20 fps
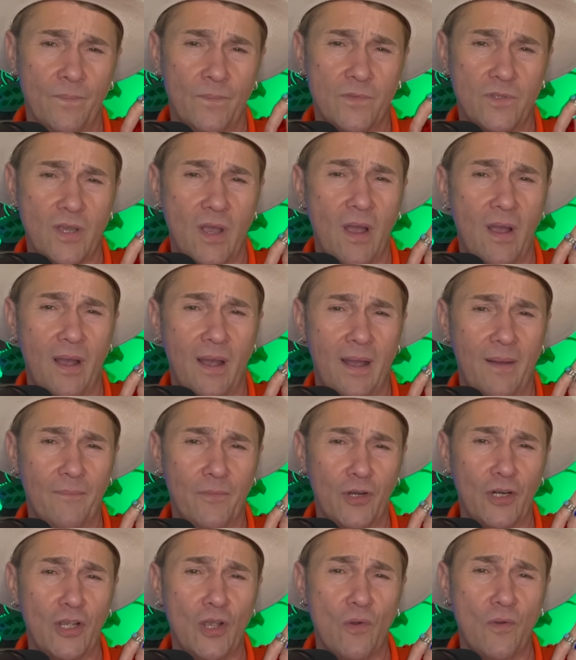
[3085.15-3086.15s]
So I'm
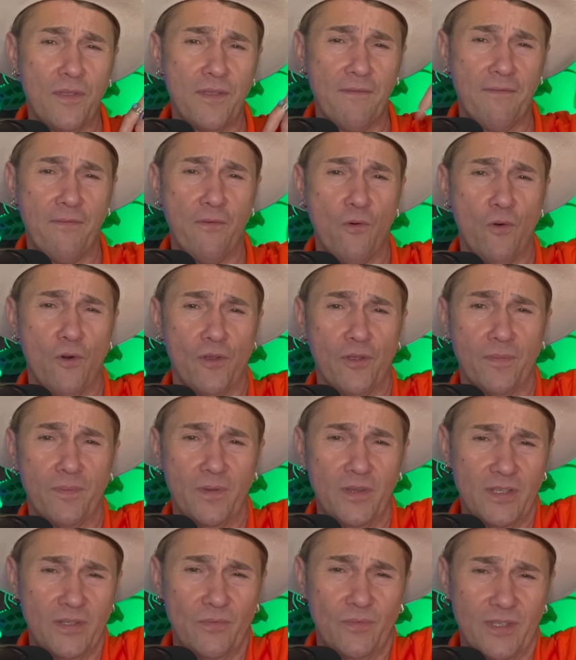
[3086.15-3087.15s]
going to go with the 4th
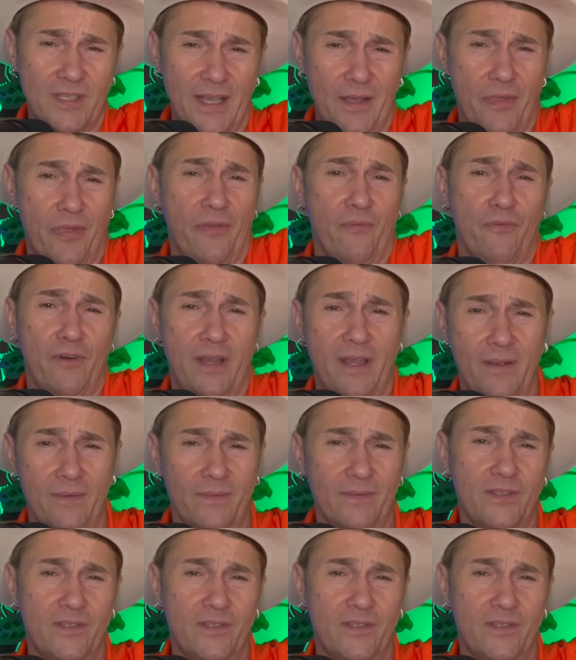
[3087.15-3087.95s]
because it was like 3.